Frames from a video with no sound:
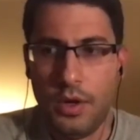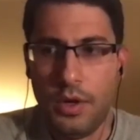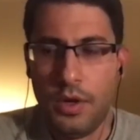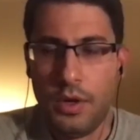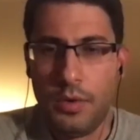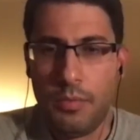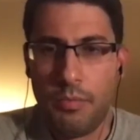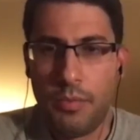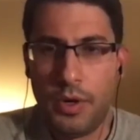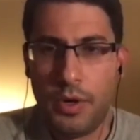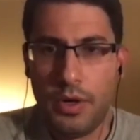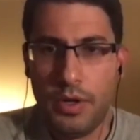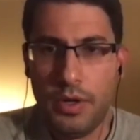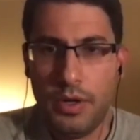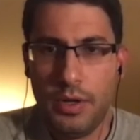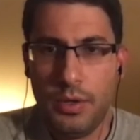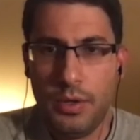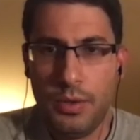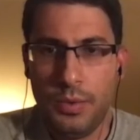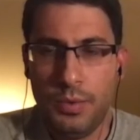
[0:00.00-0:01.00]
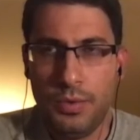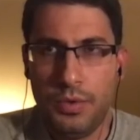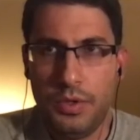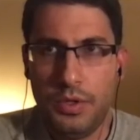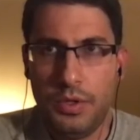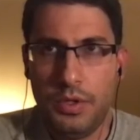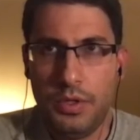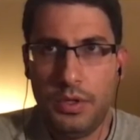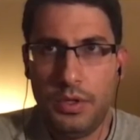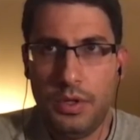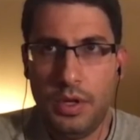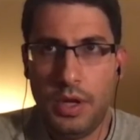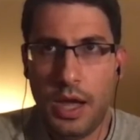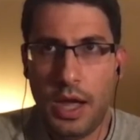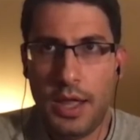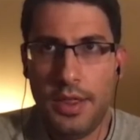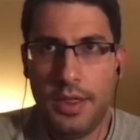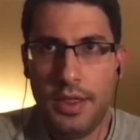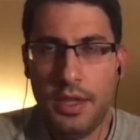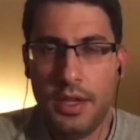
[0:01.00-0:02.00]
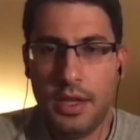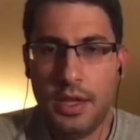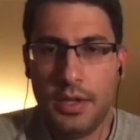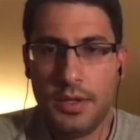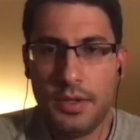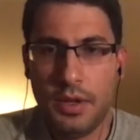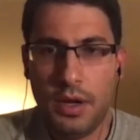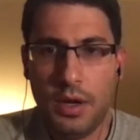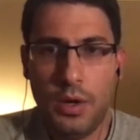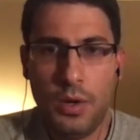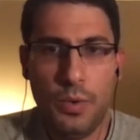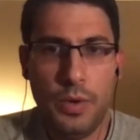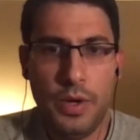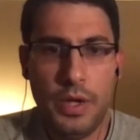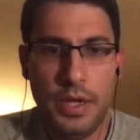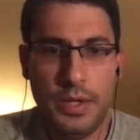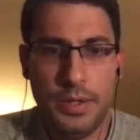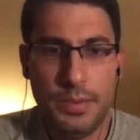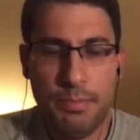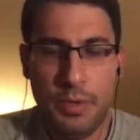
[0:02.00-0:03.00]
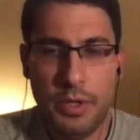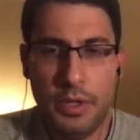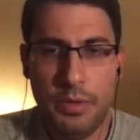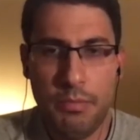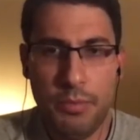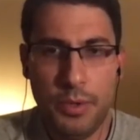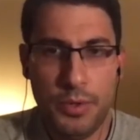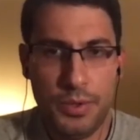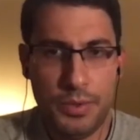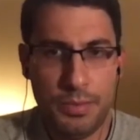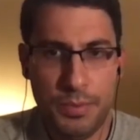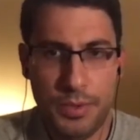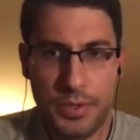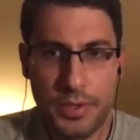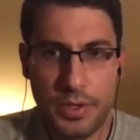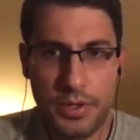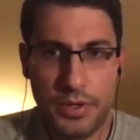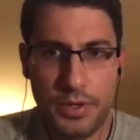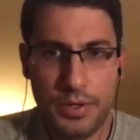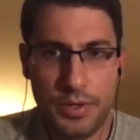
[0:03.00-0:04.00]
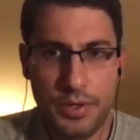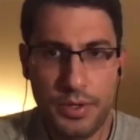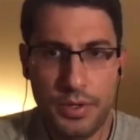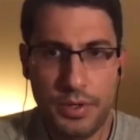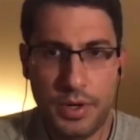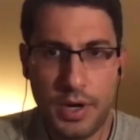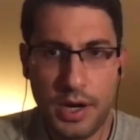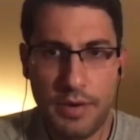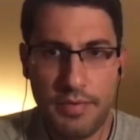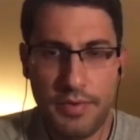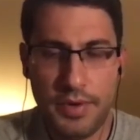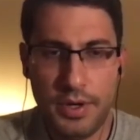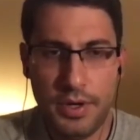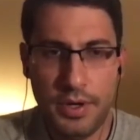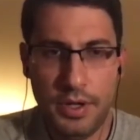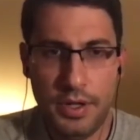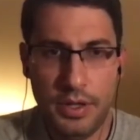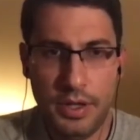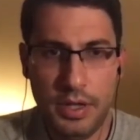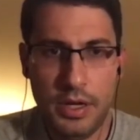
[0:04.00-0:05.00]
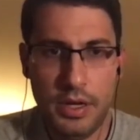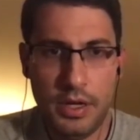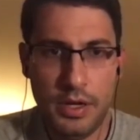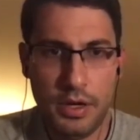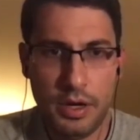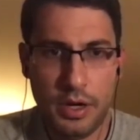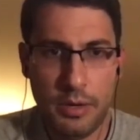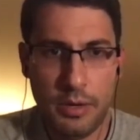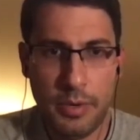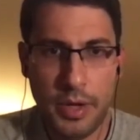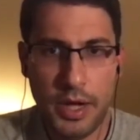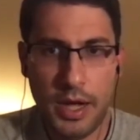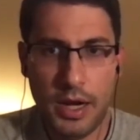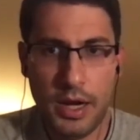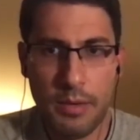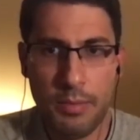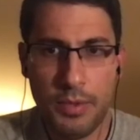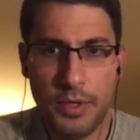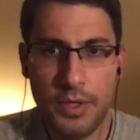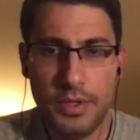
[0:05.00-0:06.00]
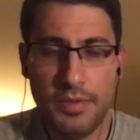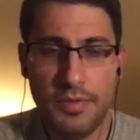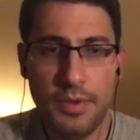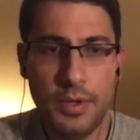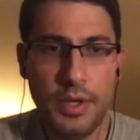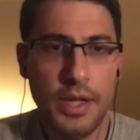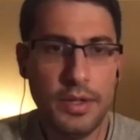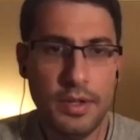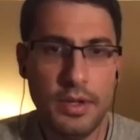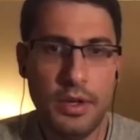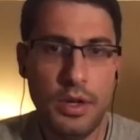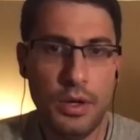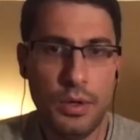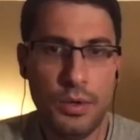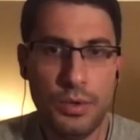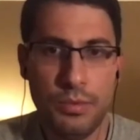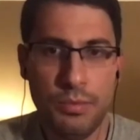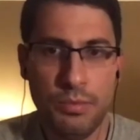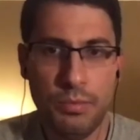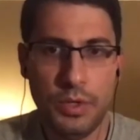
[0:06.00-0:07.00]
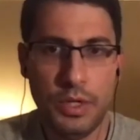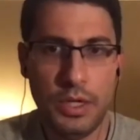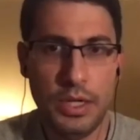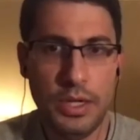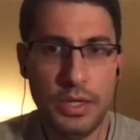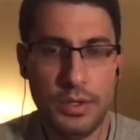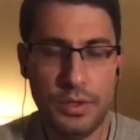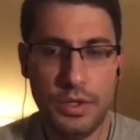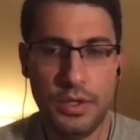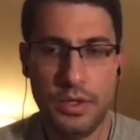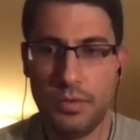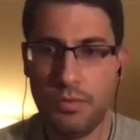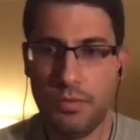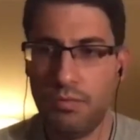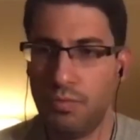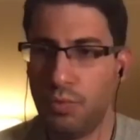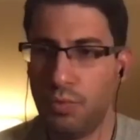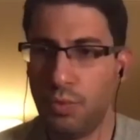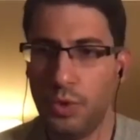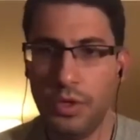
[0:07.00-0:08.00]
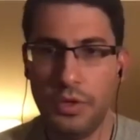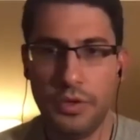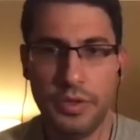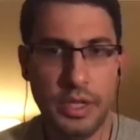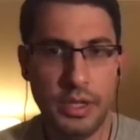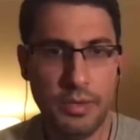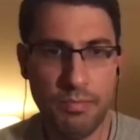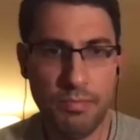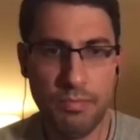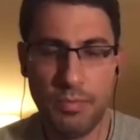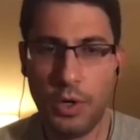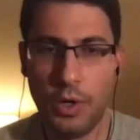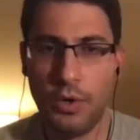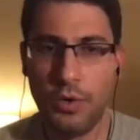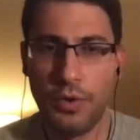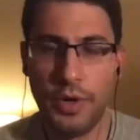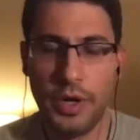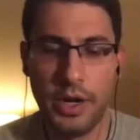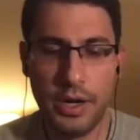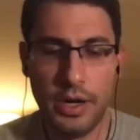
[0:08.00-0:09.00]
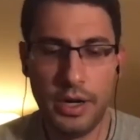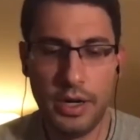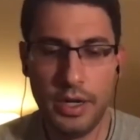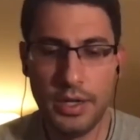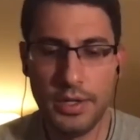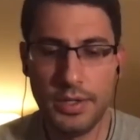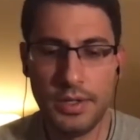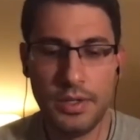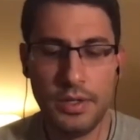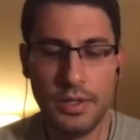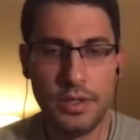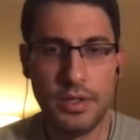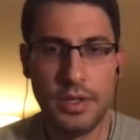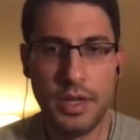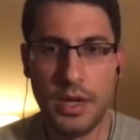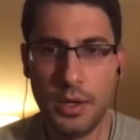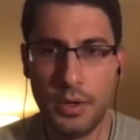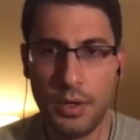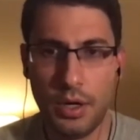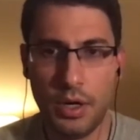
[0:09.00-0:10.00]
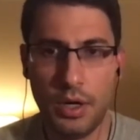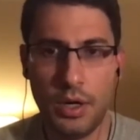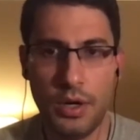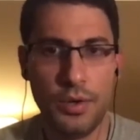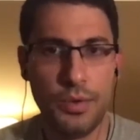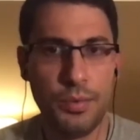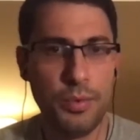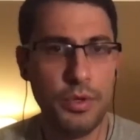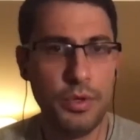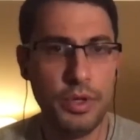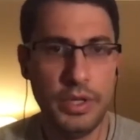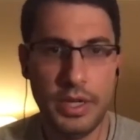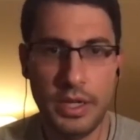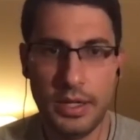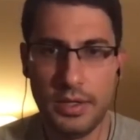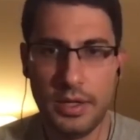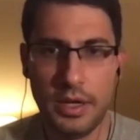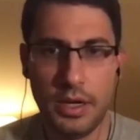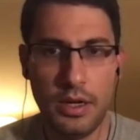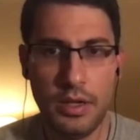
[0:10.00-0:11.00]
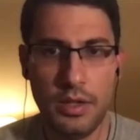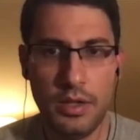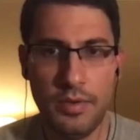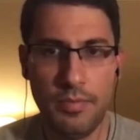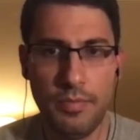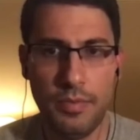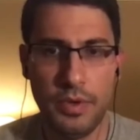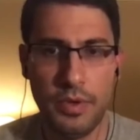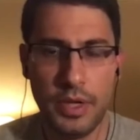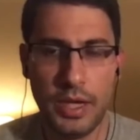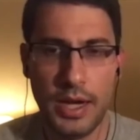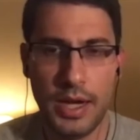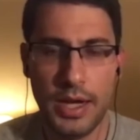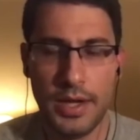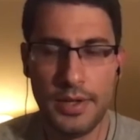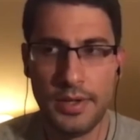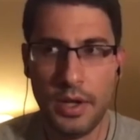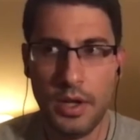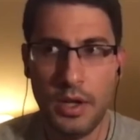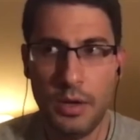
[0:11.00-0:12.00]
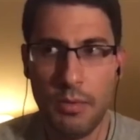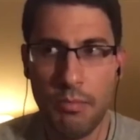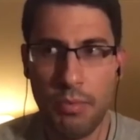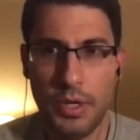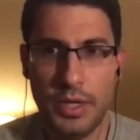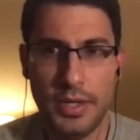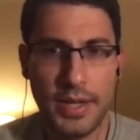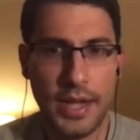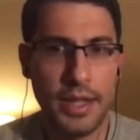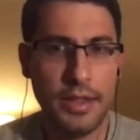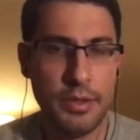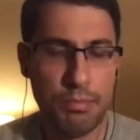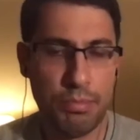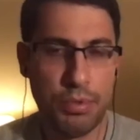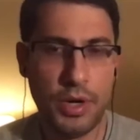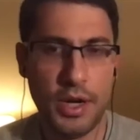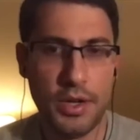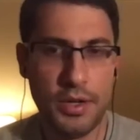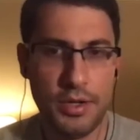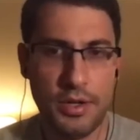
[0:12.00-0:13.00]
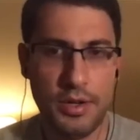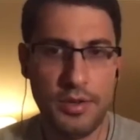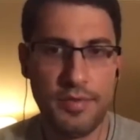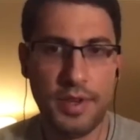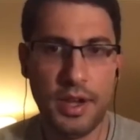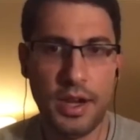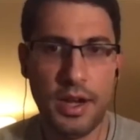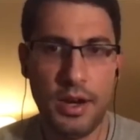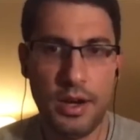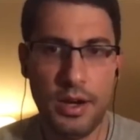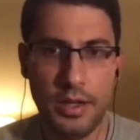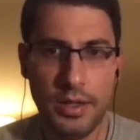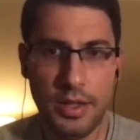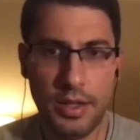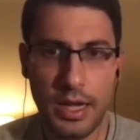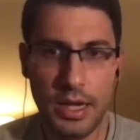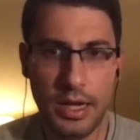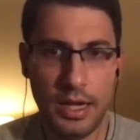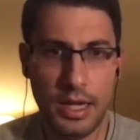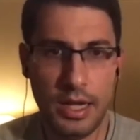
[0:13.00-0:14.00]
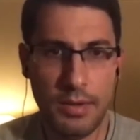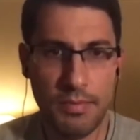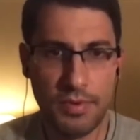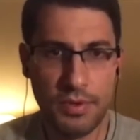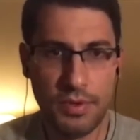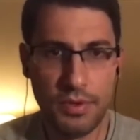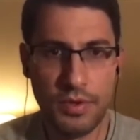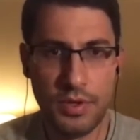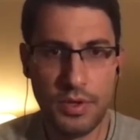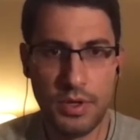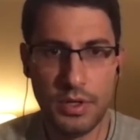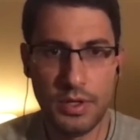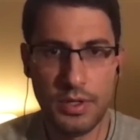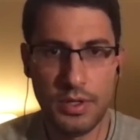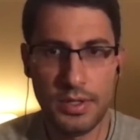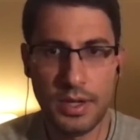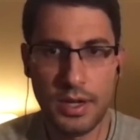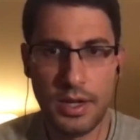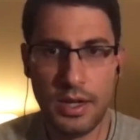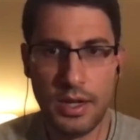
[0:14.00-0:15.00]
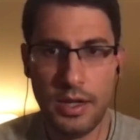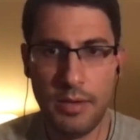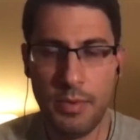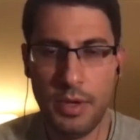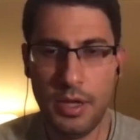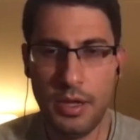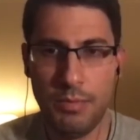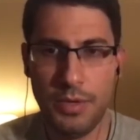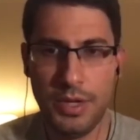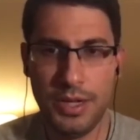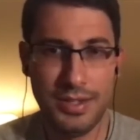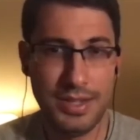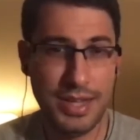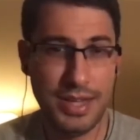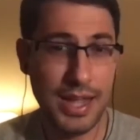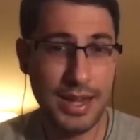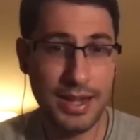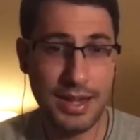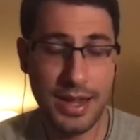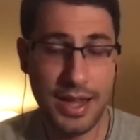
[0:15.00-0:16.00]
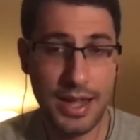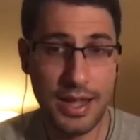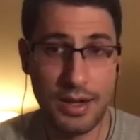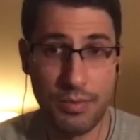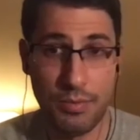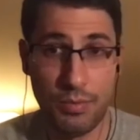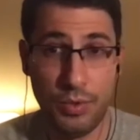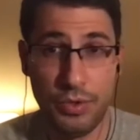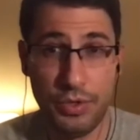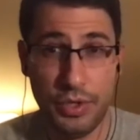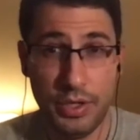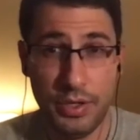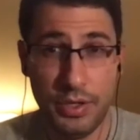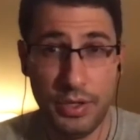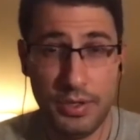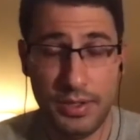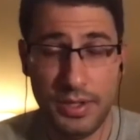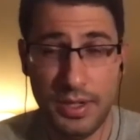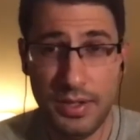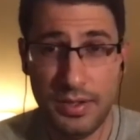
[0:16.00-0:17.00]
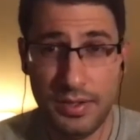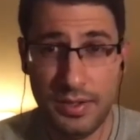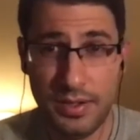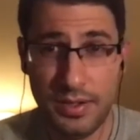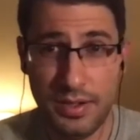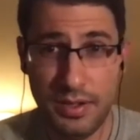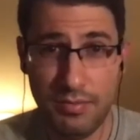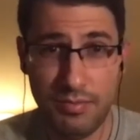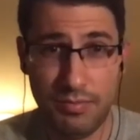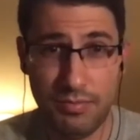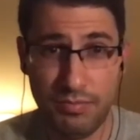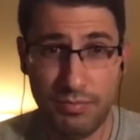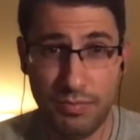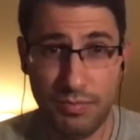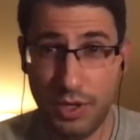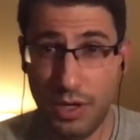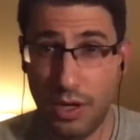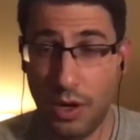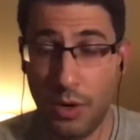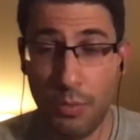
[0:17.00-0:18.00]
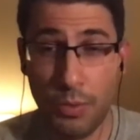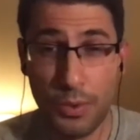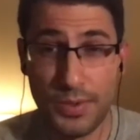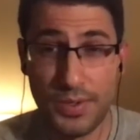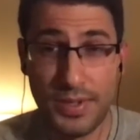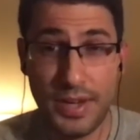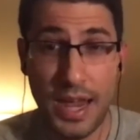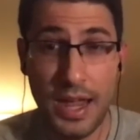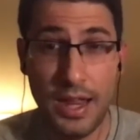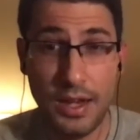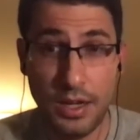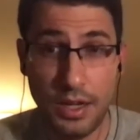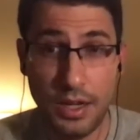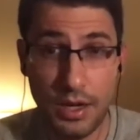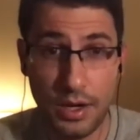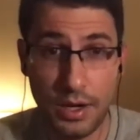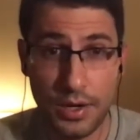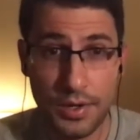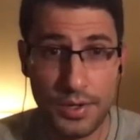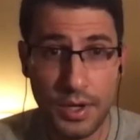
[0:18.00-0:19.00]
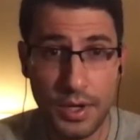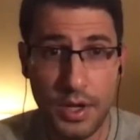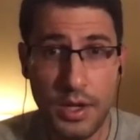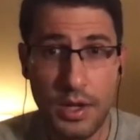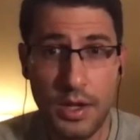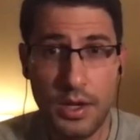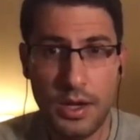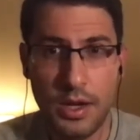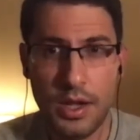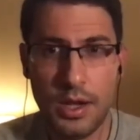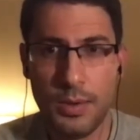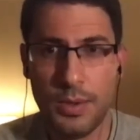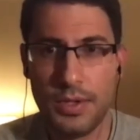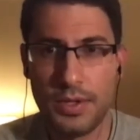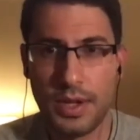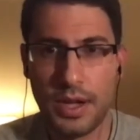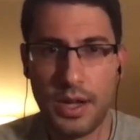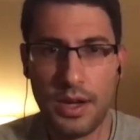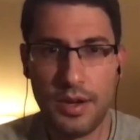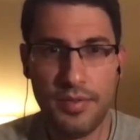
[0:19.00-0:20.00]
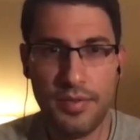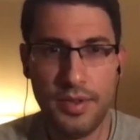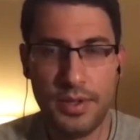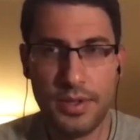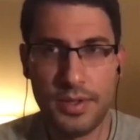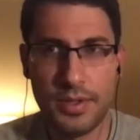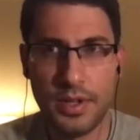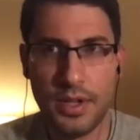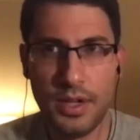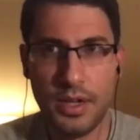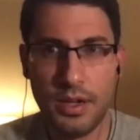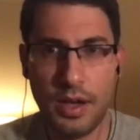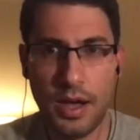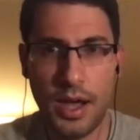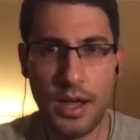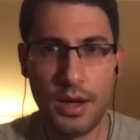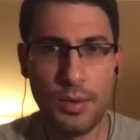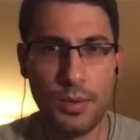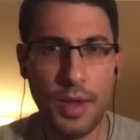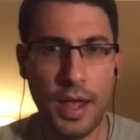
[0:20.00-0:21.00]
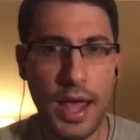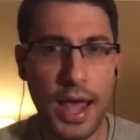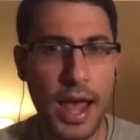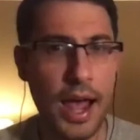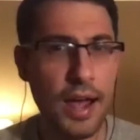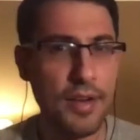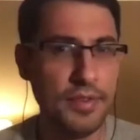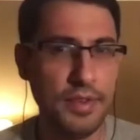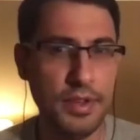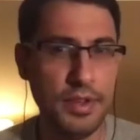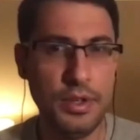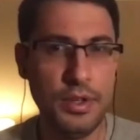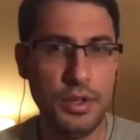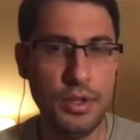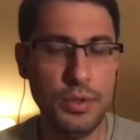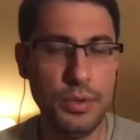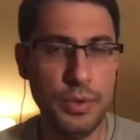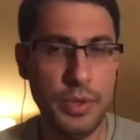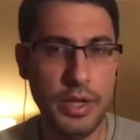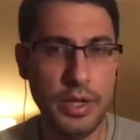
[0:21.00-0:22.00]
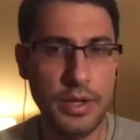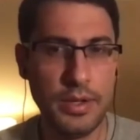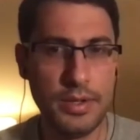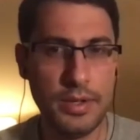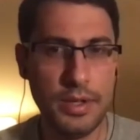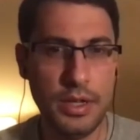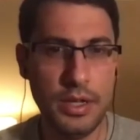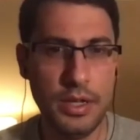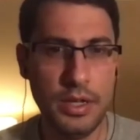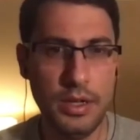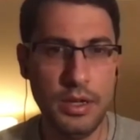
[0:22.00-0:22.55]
Marco, I think, has always been the most misunderstood driver in the IndyCar paddock, because if you get to know him, he's just really hilarious and just down to earth, really takes care of the guys. But he's had the pressure of carrying that name for the longest time. And because he hadn't had a really good season in, almost 10 years, now he's kind of in this, like, I don't have to do this. And